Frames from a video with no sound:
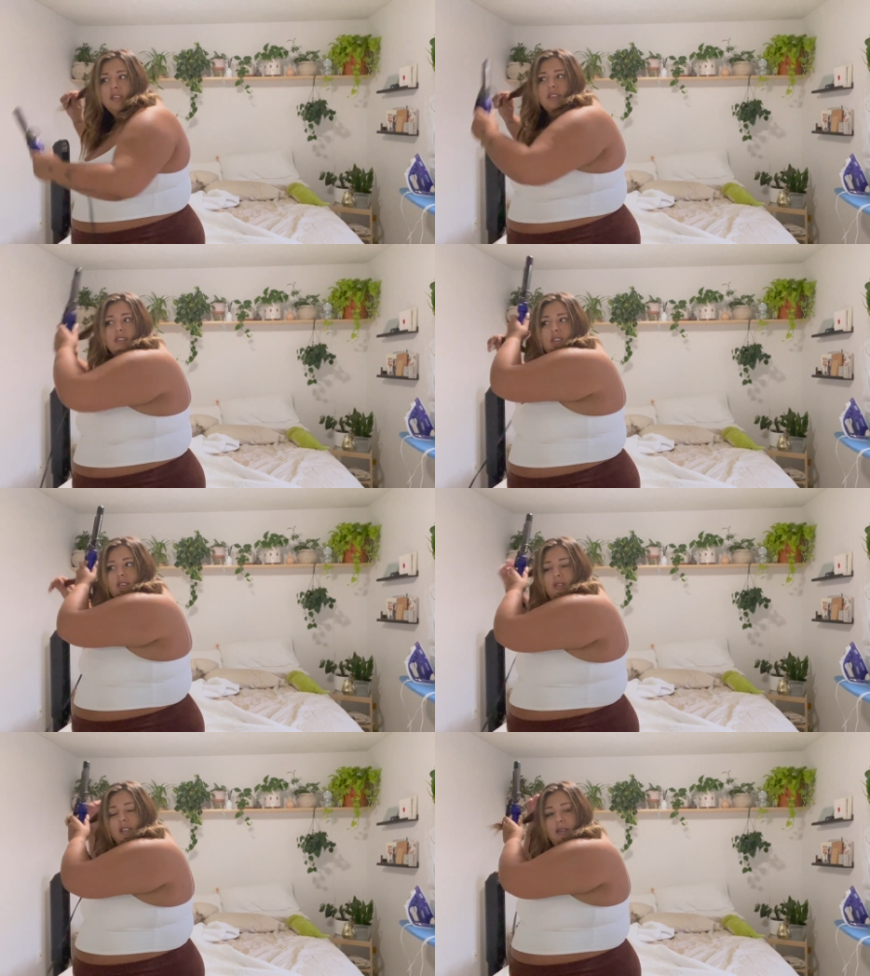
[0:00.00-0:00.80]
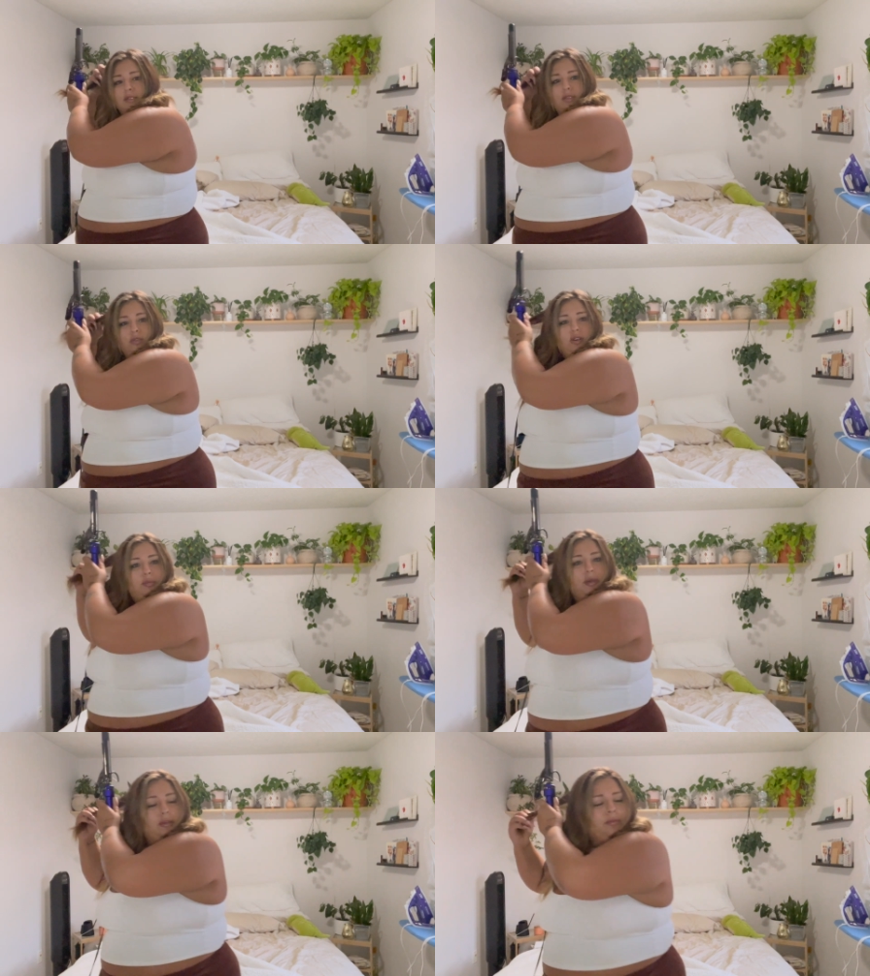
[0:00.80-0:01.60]
So that was cool,
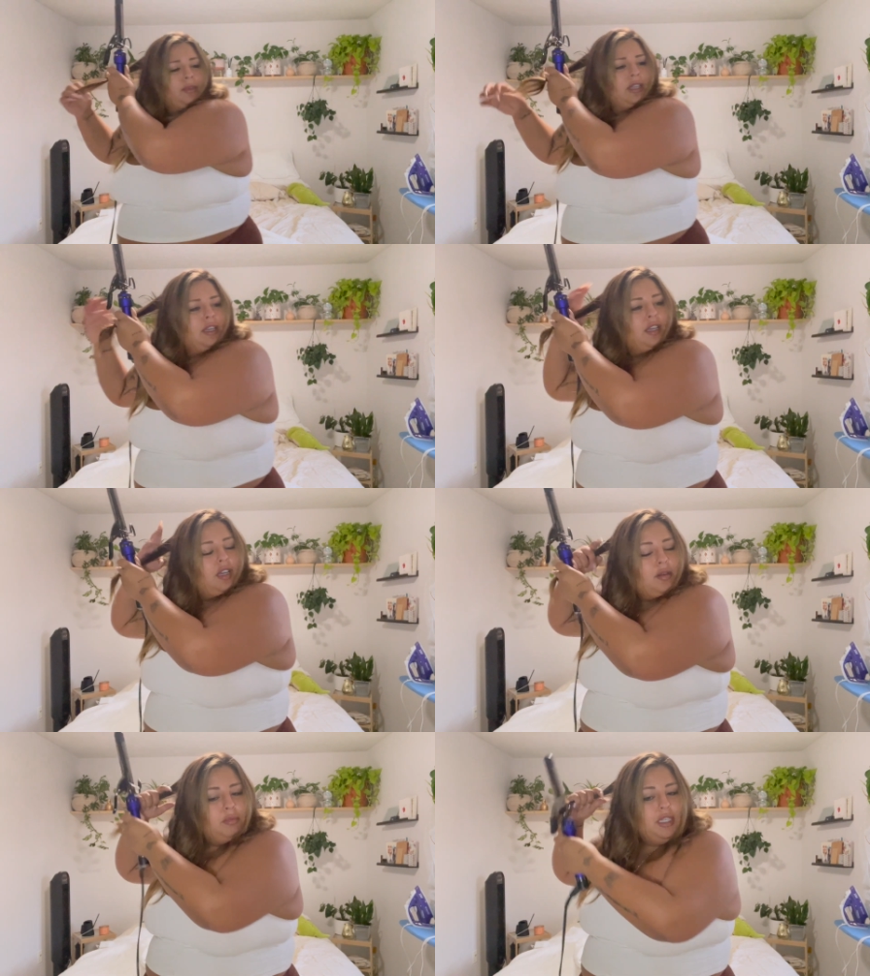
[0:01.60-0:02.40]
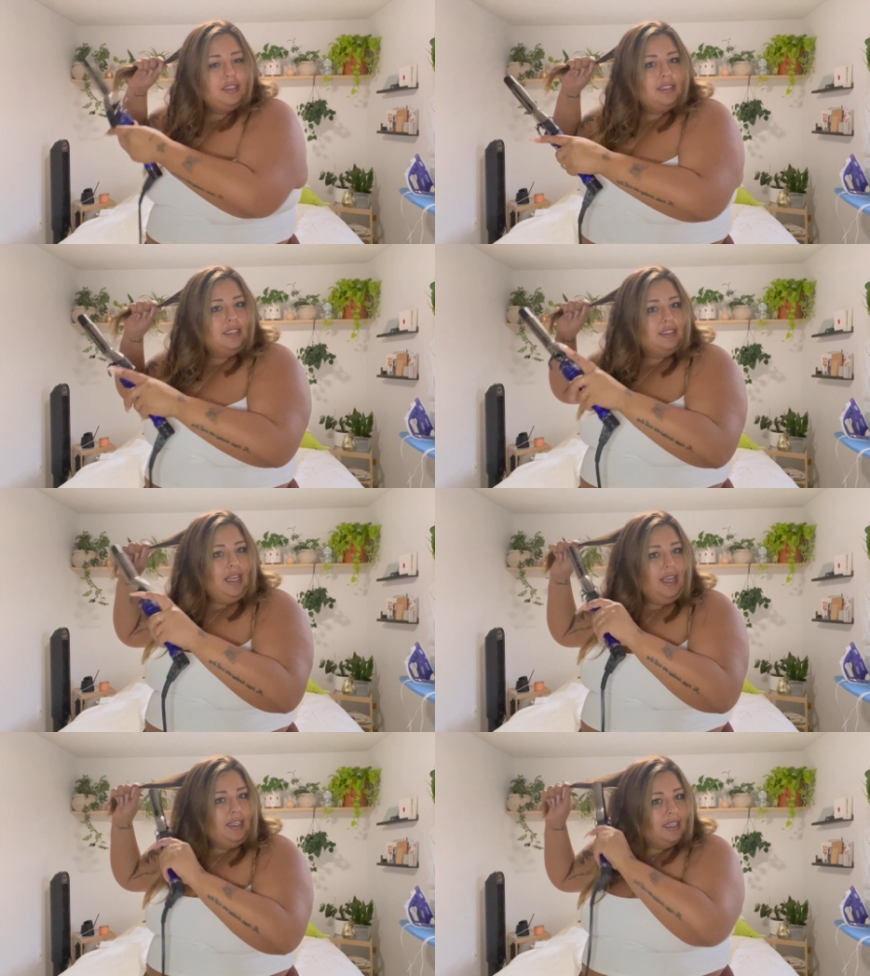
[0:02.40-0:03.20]
but because it didn't
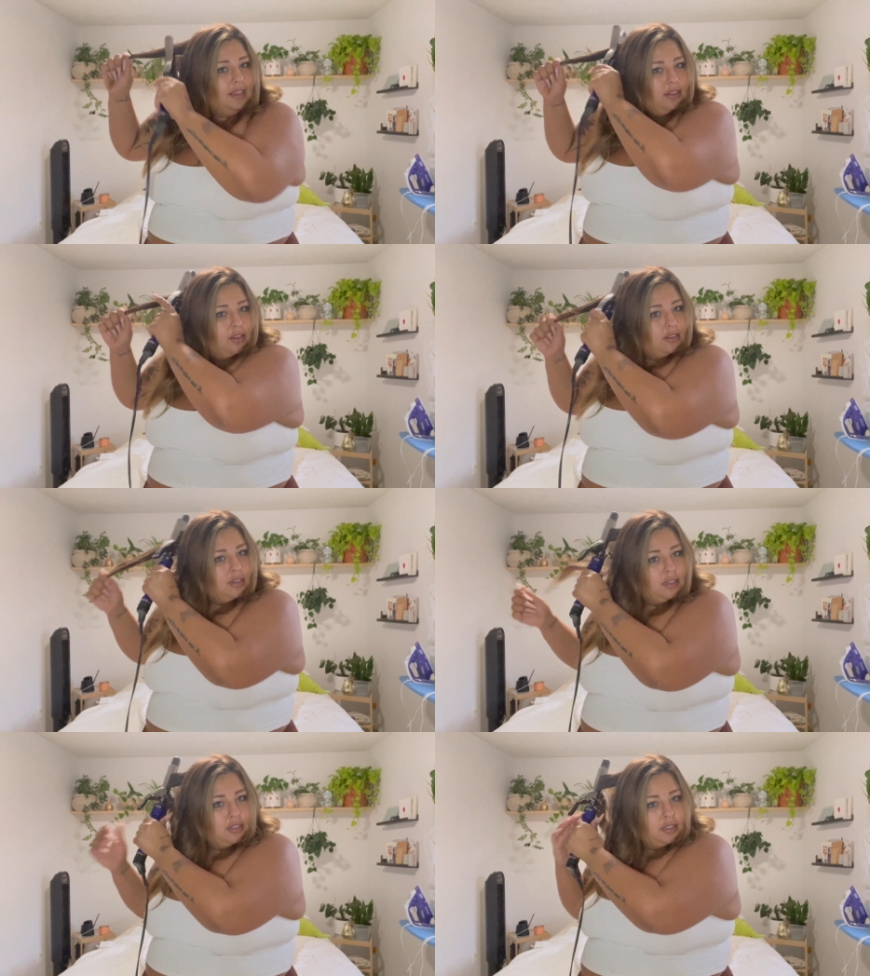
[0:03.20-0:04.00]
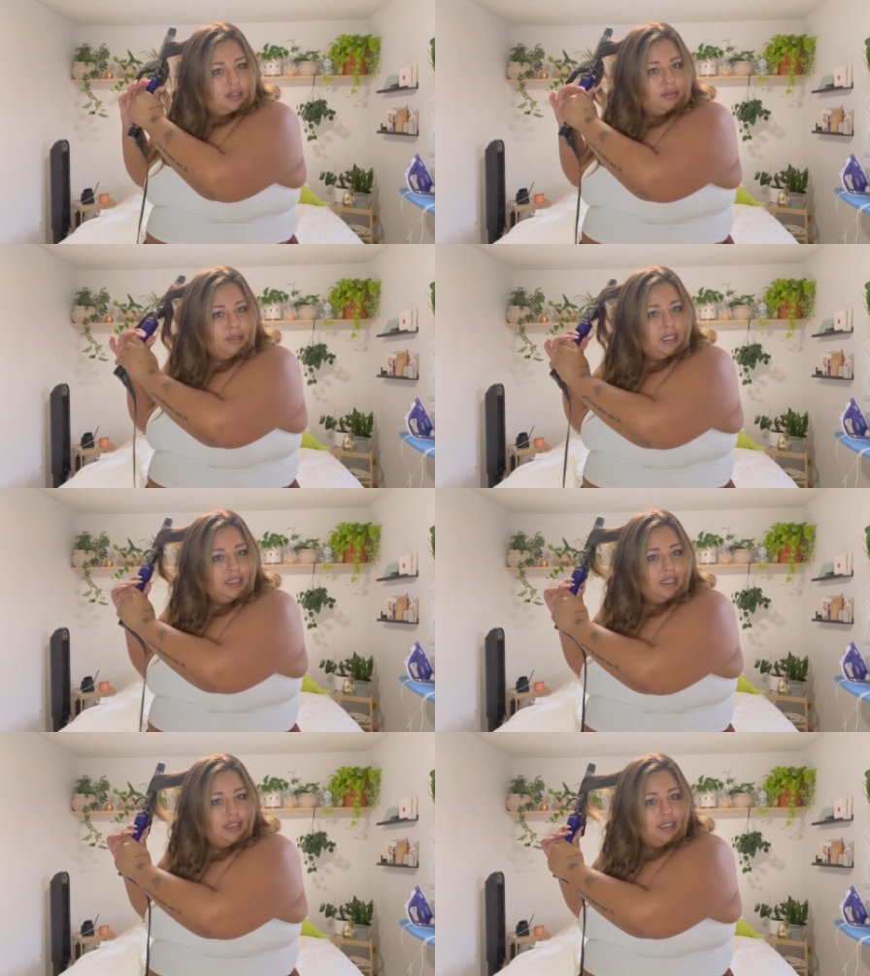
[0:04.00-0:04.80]
take that long, we
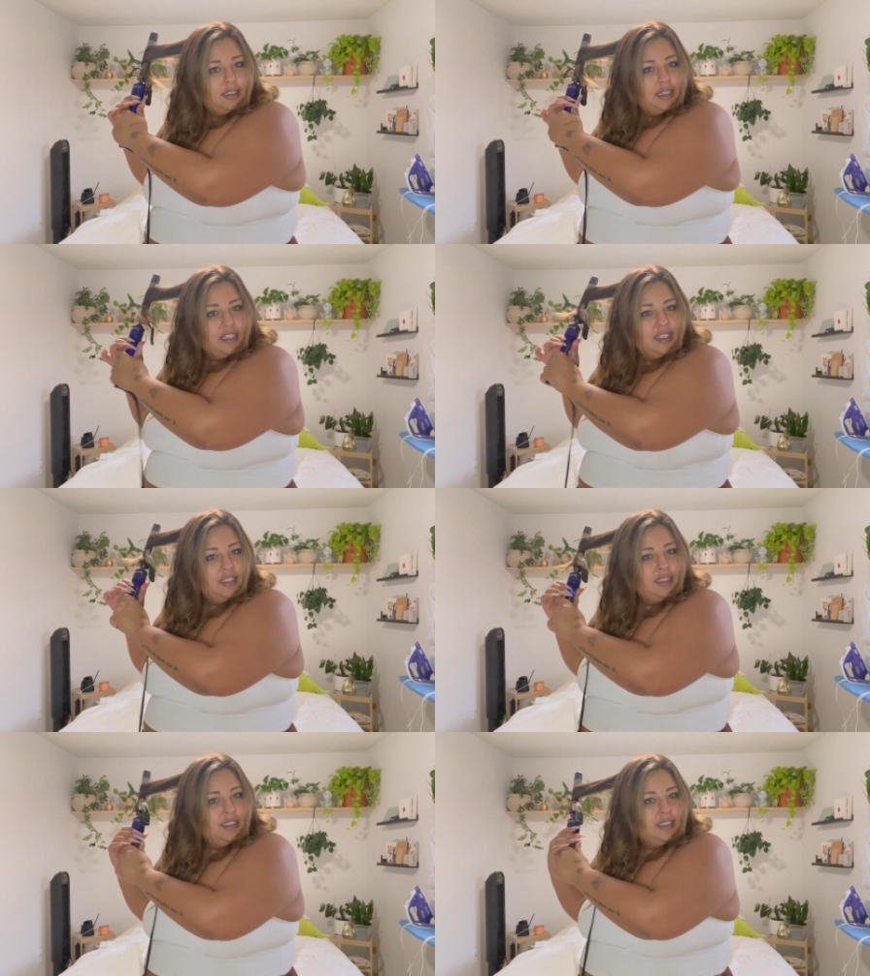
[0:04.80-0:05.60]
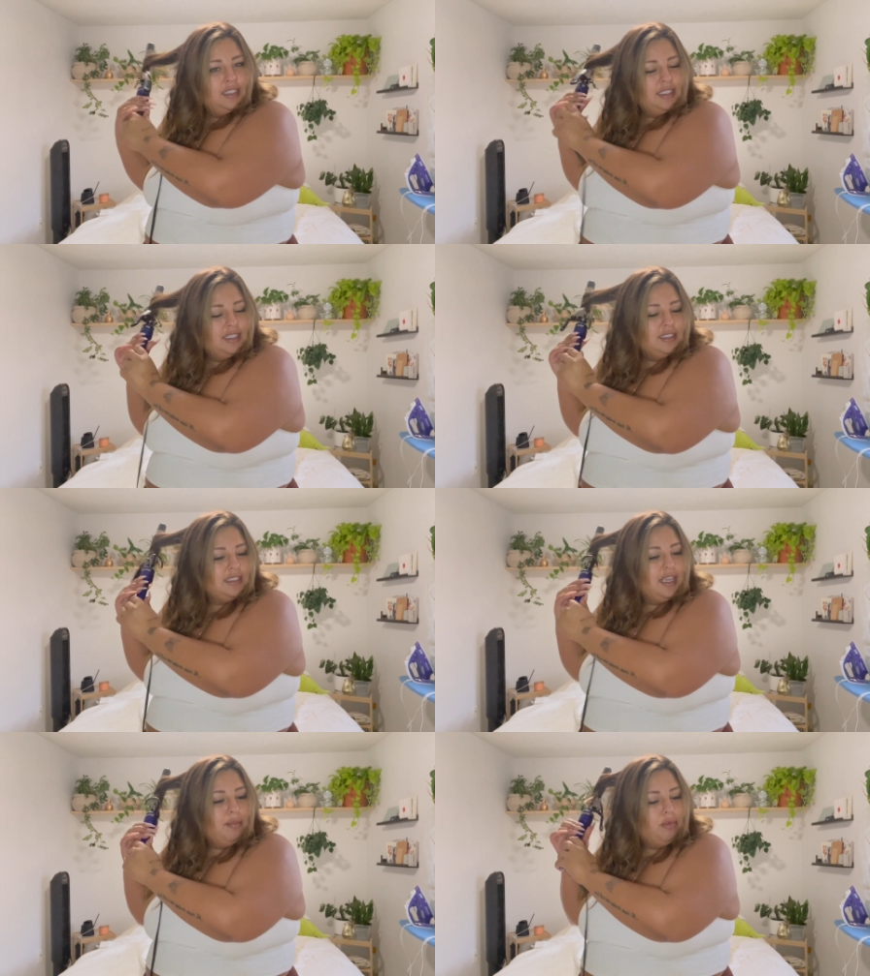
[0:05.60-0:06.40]
didn't get the like
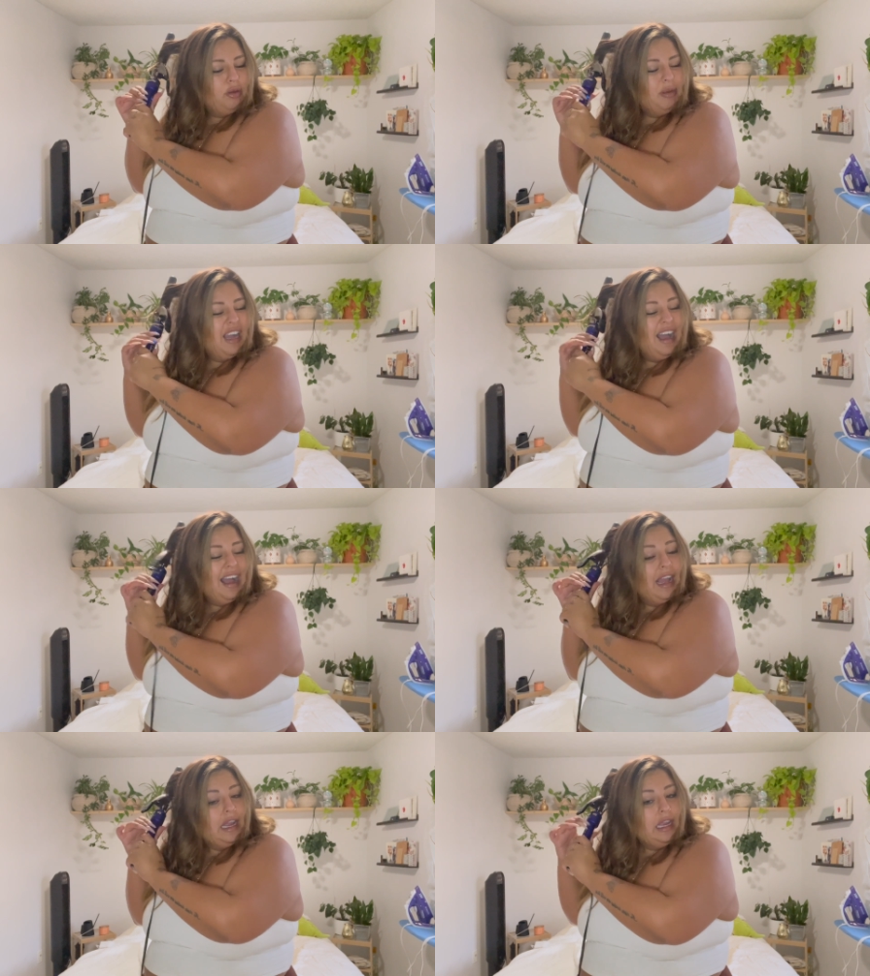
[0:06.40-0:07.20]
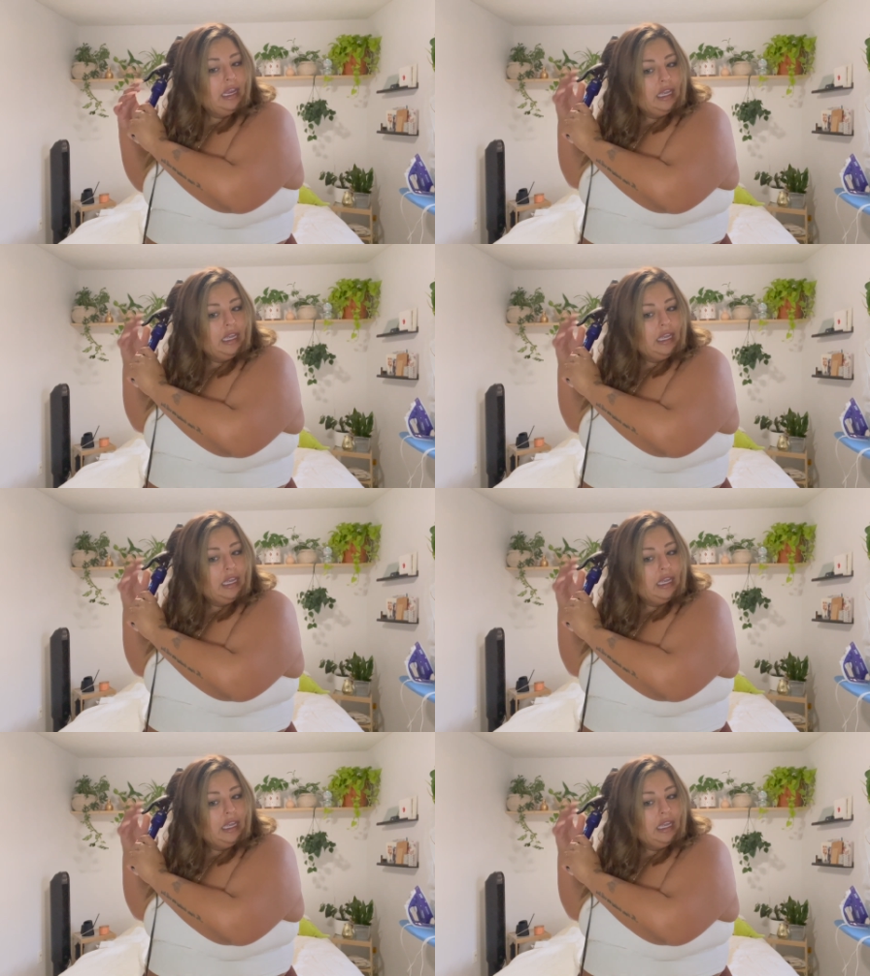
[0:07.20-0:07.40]
escape room high.